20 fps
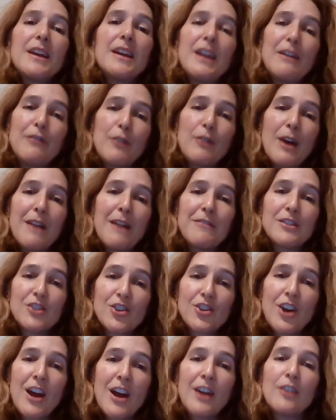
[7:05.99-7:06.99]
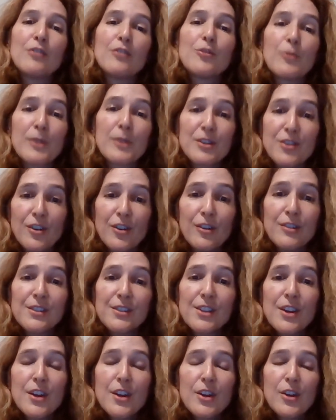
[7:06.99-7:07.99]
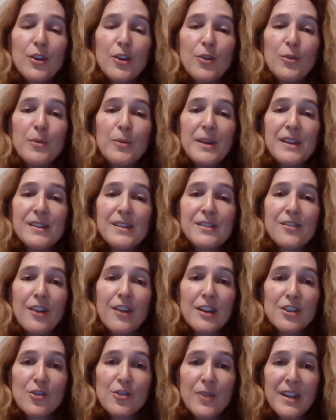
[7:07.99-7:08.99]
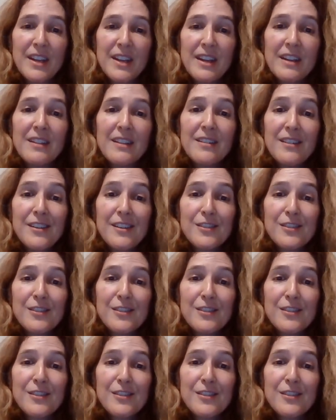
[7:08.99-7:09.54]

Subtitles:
If you have a child or adult who is not drinking,